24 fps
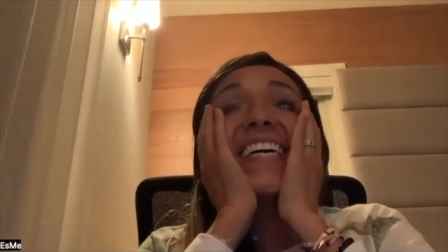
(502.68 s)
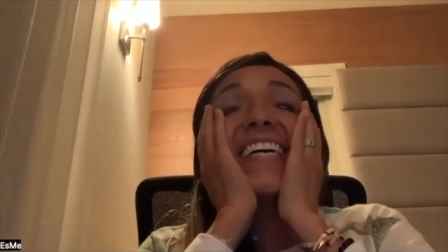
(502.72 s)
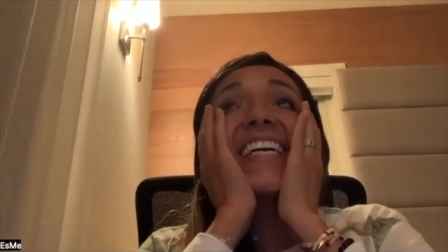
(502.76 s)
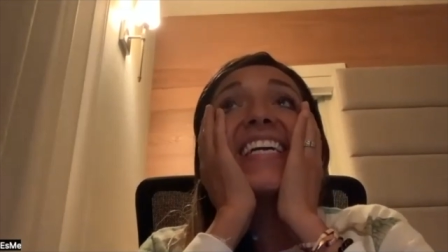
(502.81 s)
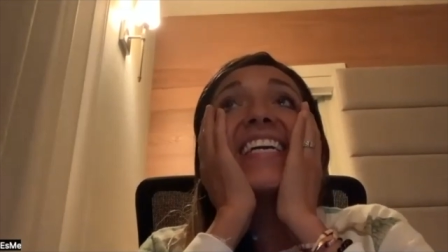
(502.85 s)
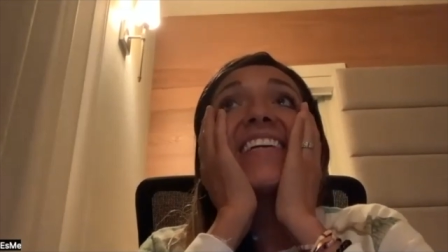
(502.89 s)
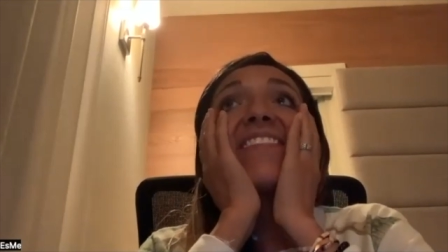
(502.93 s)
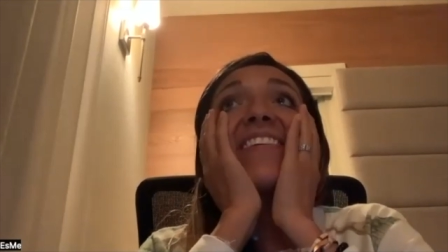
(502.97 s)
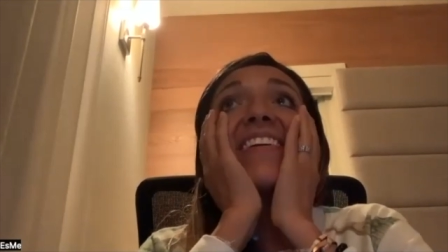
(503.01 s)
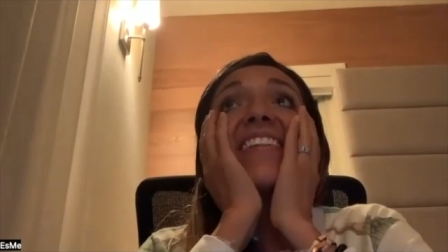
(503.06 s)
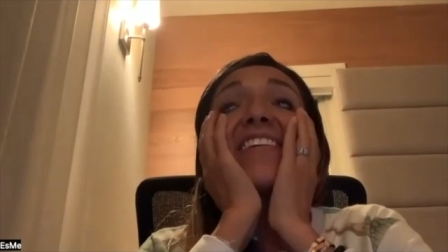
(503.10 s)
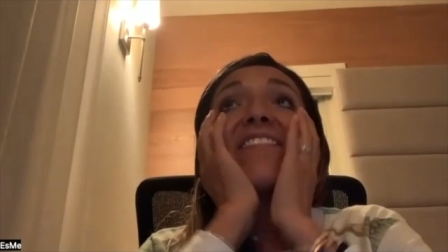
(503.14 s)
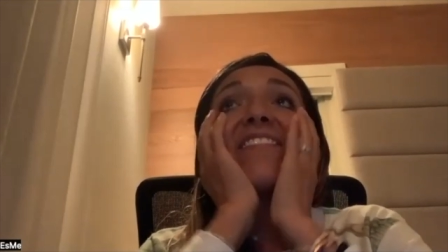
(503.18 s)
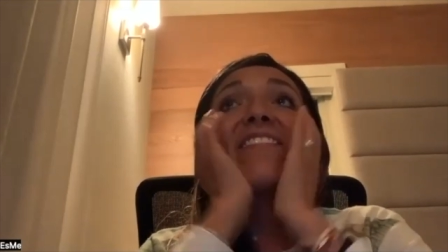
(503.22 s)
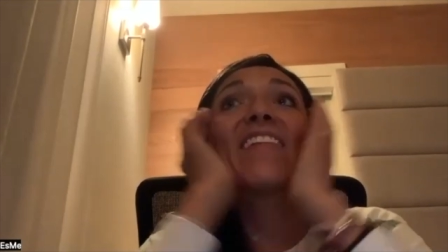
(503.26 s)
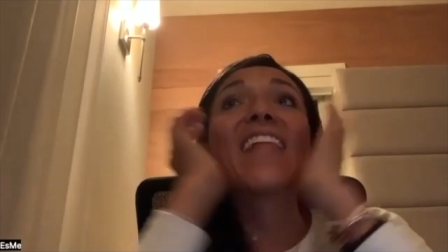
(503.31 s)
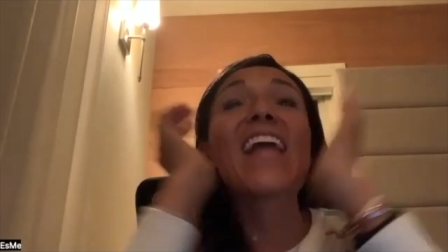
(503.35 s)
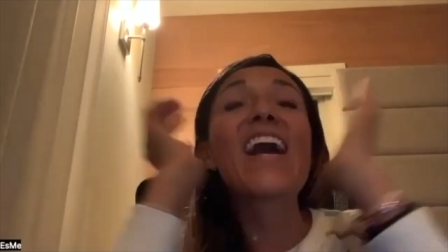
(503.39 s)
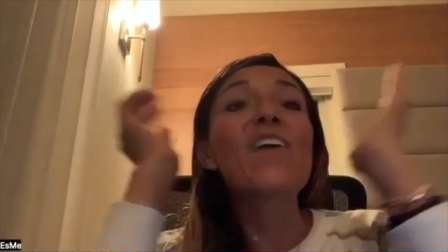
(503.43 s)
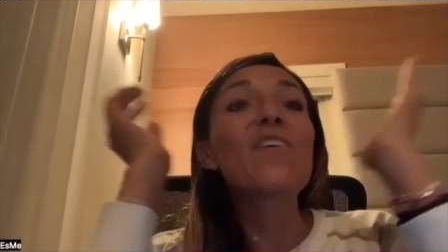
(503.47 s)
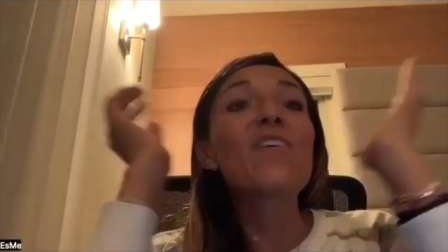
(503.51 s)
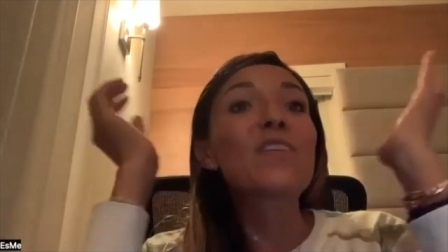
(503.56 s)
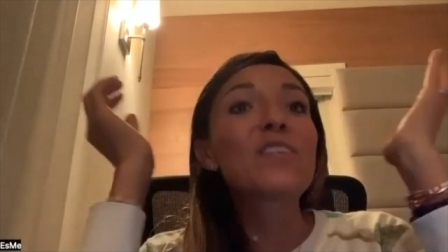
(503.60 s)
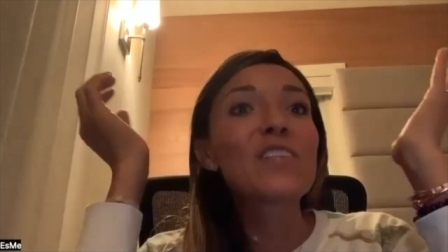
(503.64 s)
even the
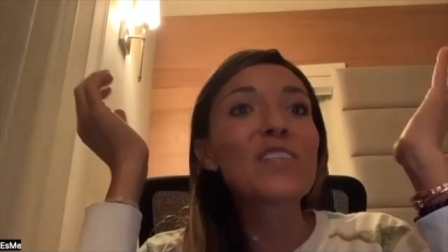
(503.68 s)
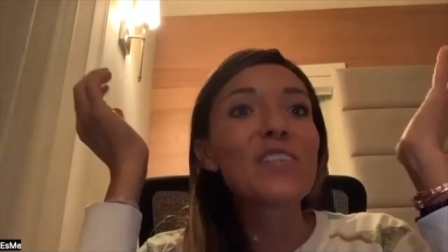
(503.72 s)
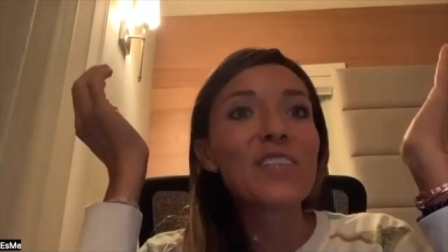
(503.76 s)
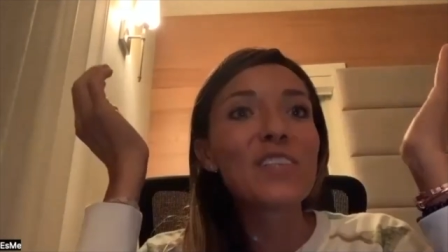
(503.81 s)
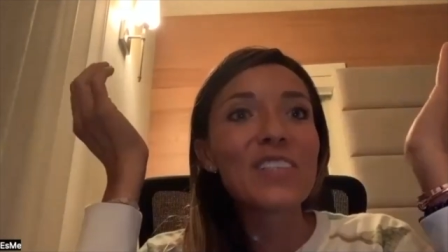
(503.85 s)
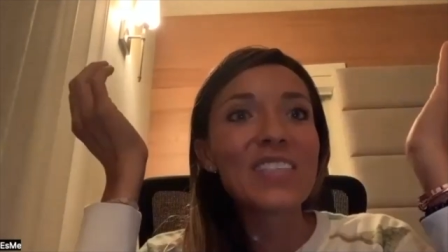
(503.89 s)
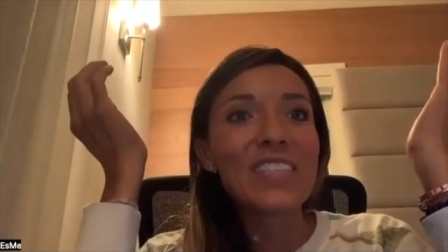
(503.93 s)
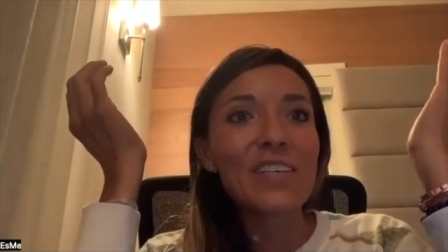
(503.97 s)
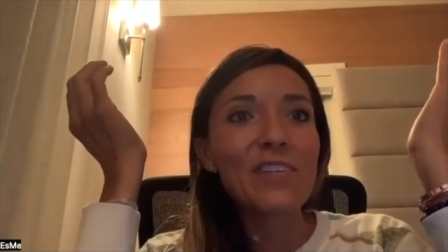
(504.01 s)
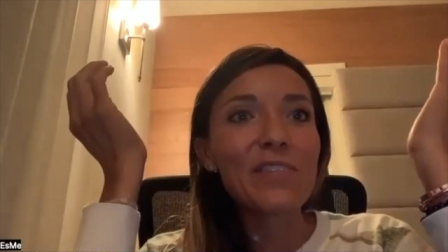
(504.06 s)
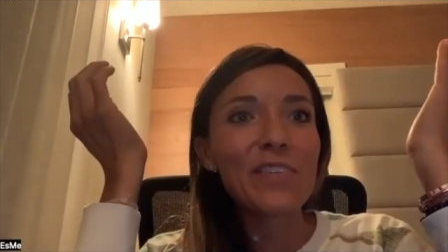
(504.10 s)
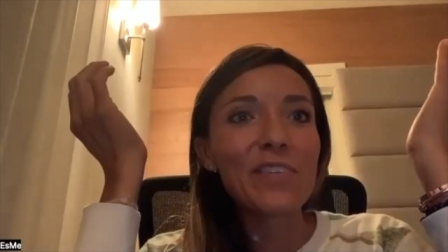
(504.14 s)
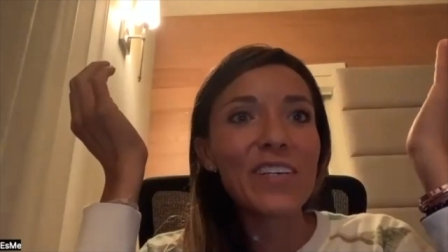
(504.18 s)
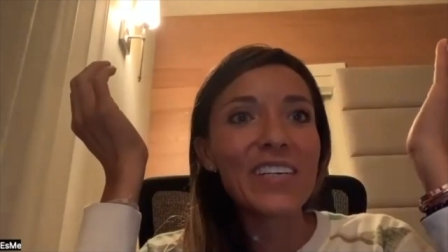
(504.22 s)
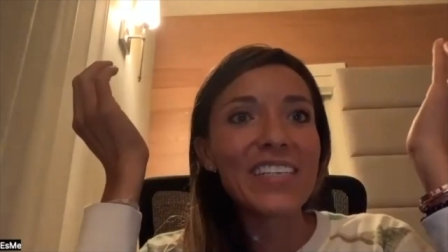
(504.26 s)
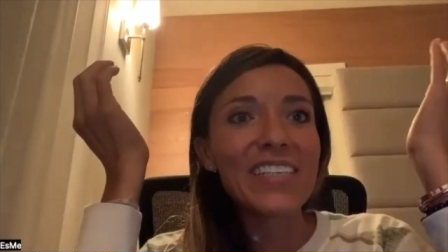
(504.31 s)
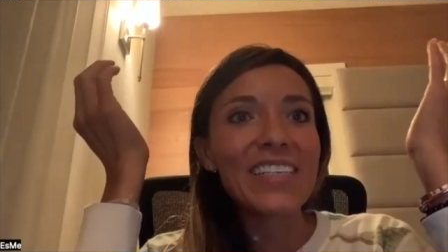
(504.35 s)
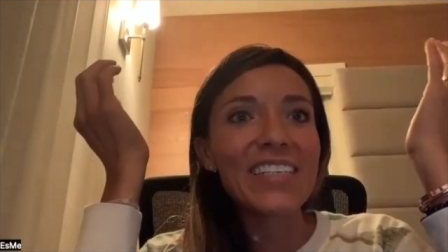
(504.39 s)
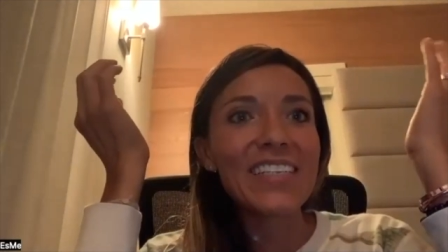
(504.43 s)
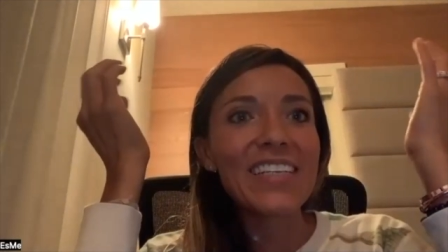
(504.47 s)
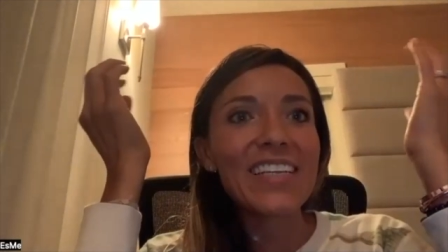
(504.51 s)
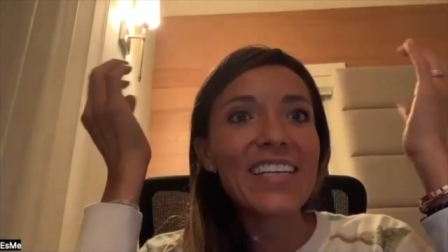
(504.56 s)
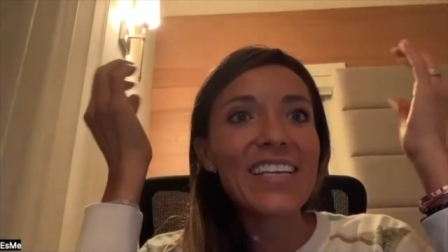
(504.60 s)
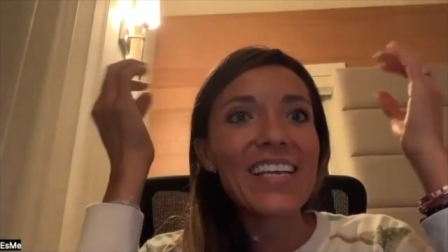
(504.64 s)
flowers look
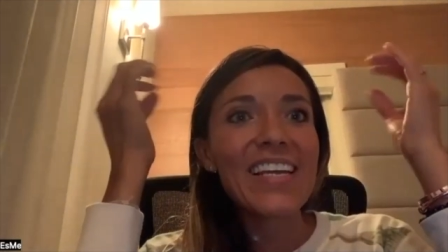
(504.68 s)
different